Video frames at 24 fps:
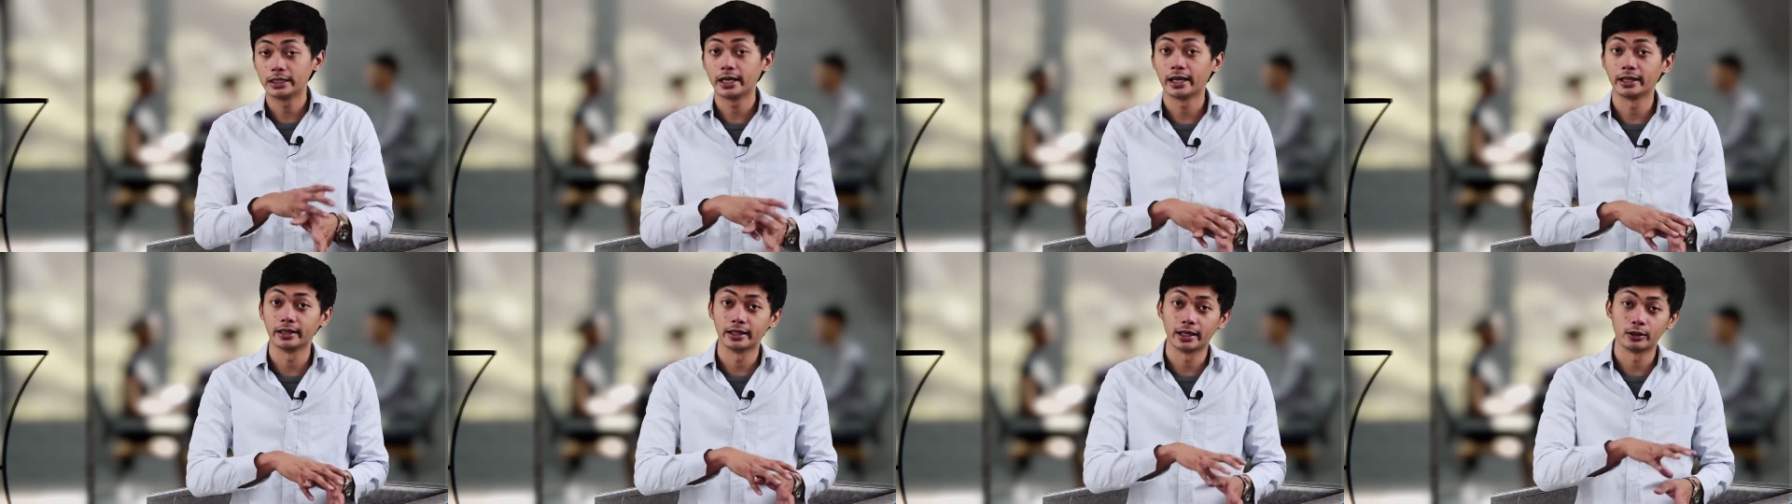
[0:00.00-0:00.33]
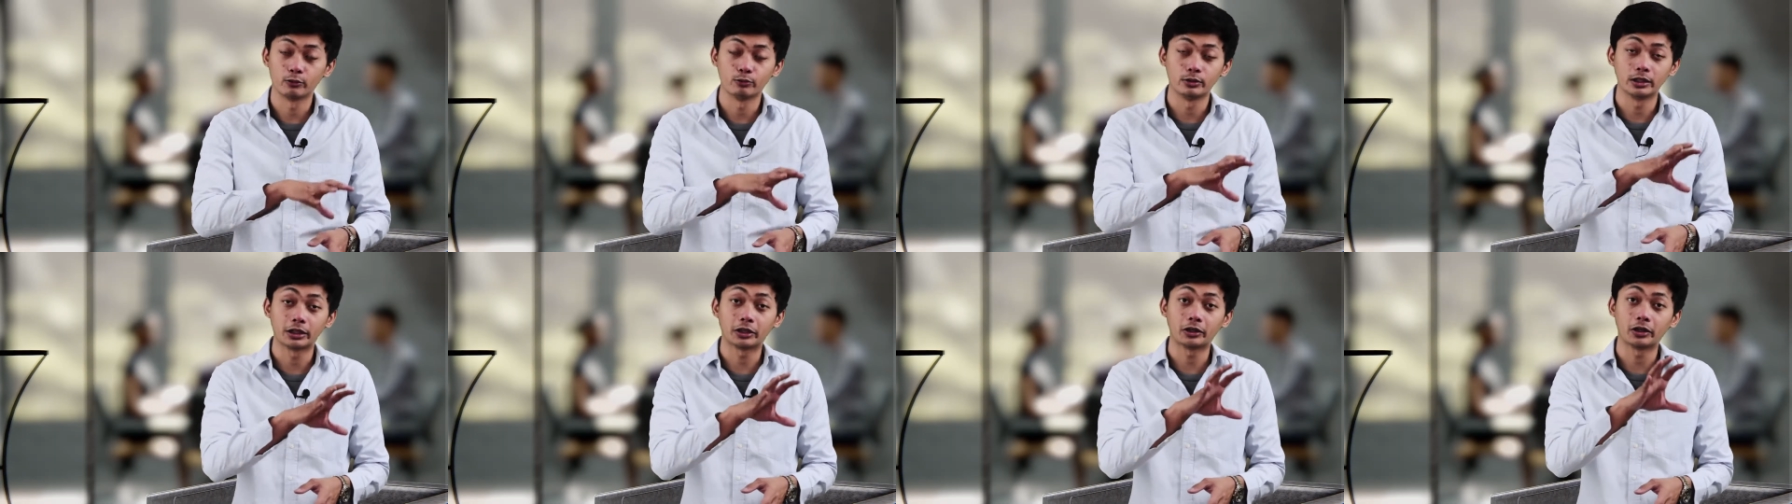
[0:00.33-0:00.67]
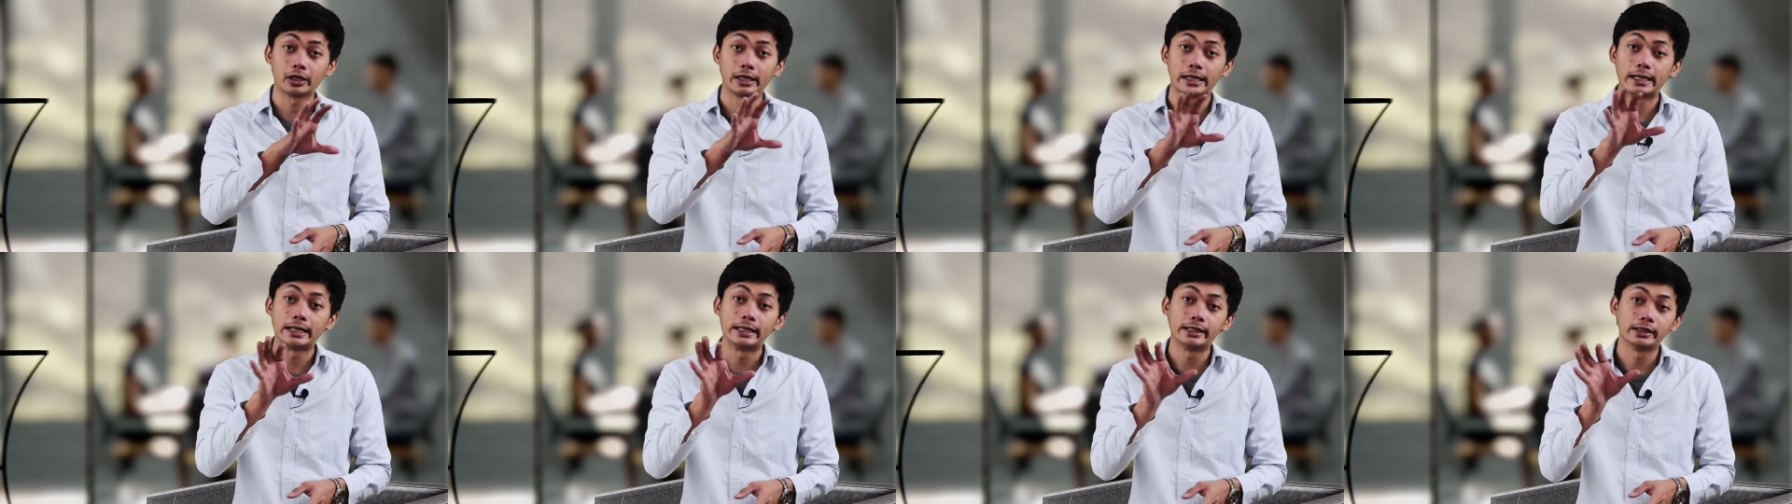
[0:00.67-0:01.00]
and then we
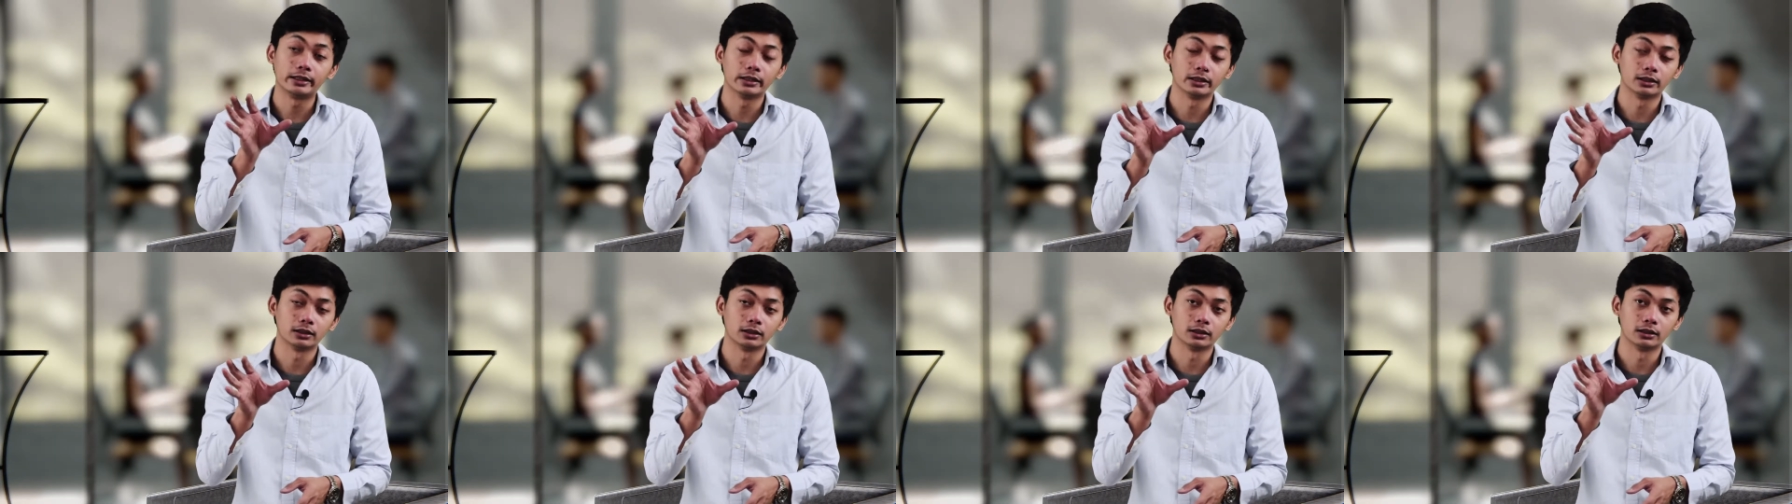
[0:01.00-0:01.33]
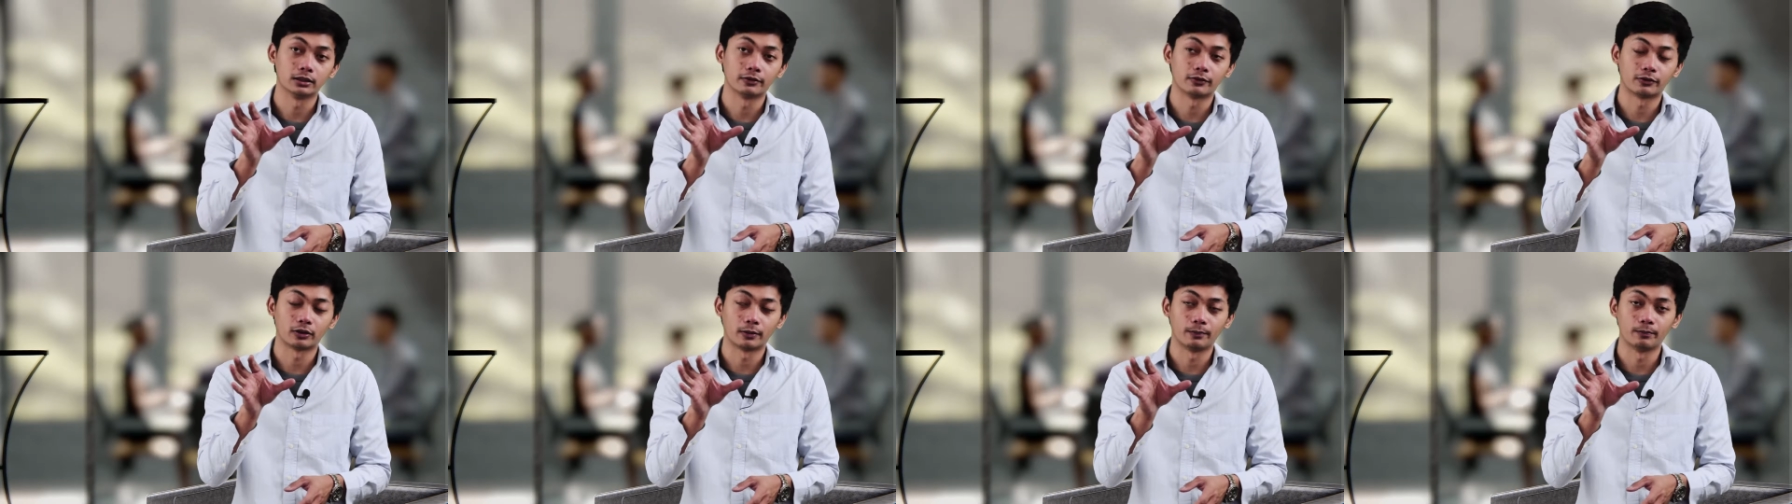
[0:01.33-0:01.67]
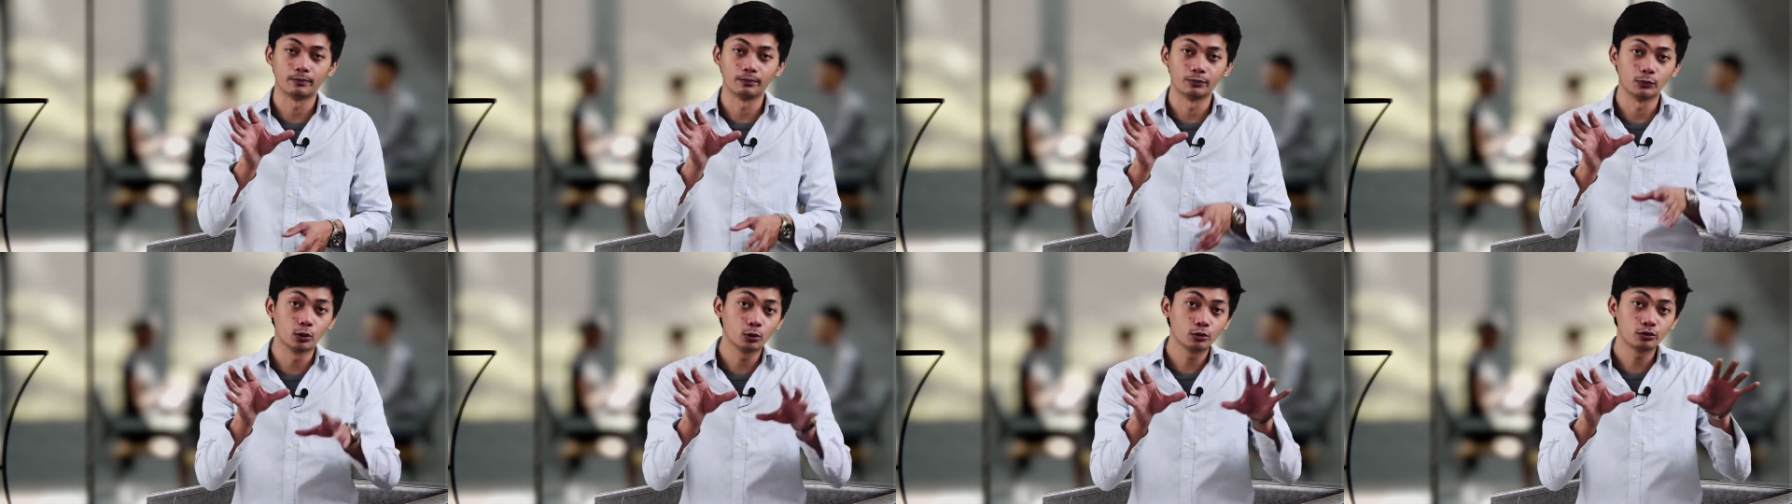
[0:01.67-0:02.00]
create
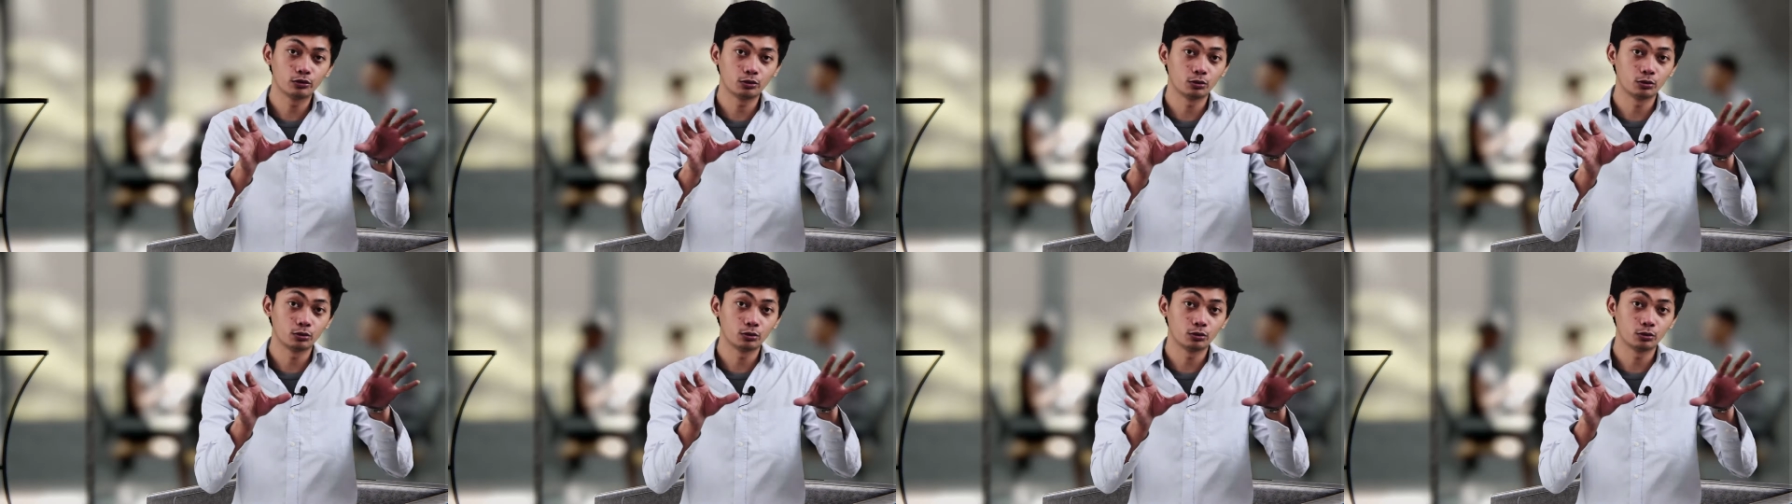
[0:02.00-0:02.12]
from those